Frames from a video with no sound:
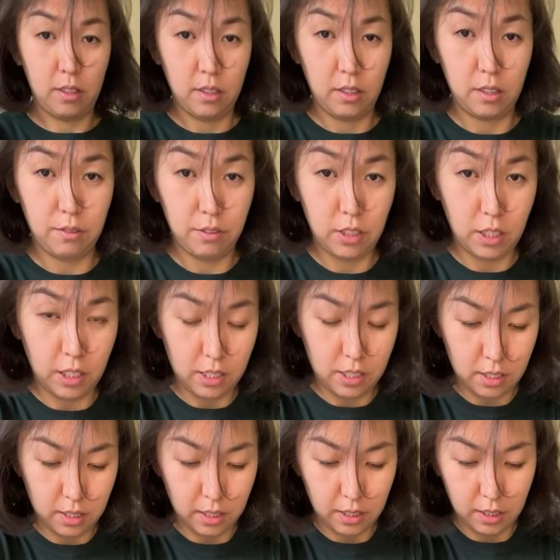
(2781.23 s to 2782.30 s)
very
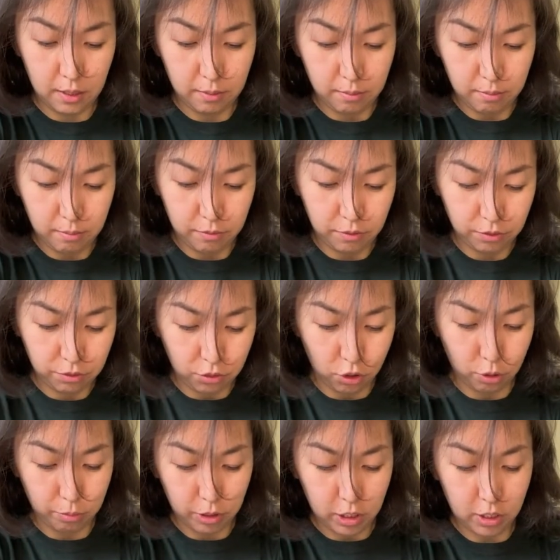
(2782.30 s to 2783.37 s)
nicely
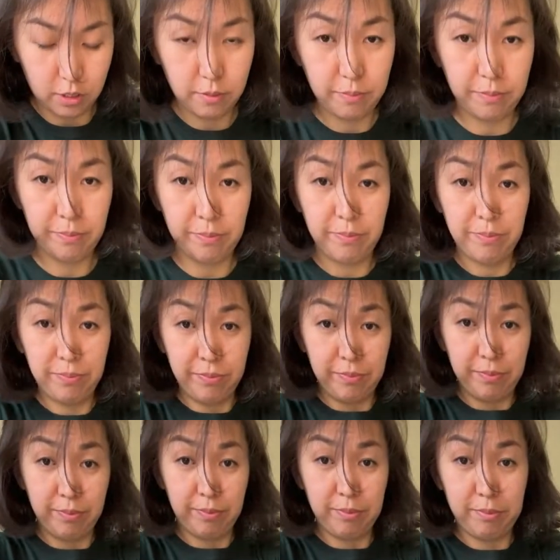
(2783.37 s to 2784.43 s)
form it.
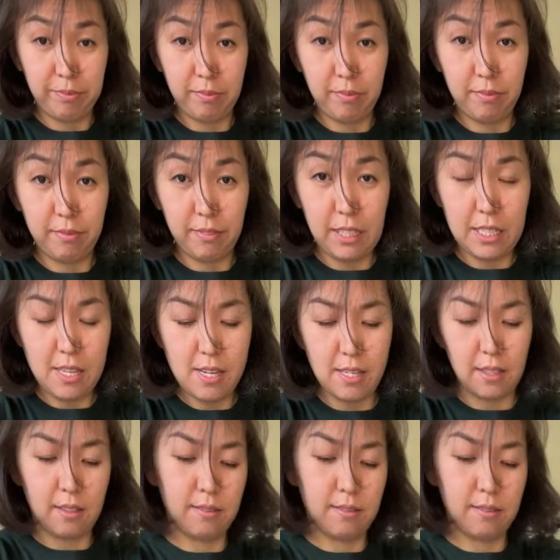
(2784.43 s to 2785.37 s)
That's it.